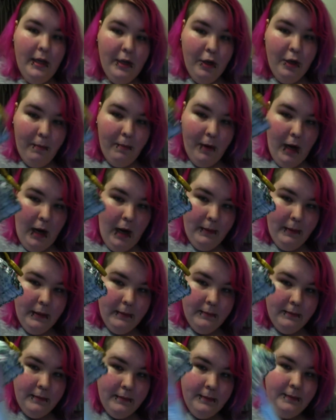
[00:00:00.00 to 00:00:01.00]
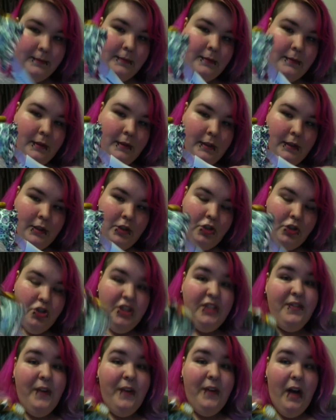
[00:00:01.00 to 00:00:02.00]
no problem.
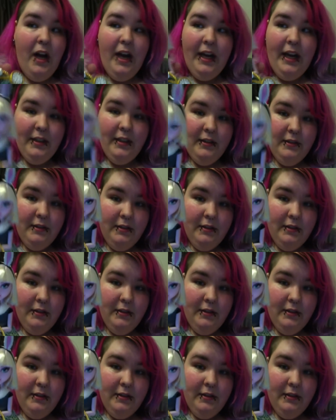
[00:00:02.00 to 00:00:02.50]
She's fine.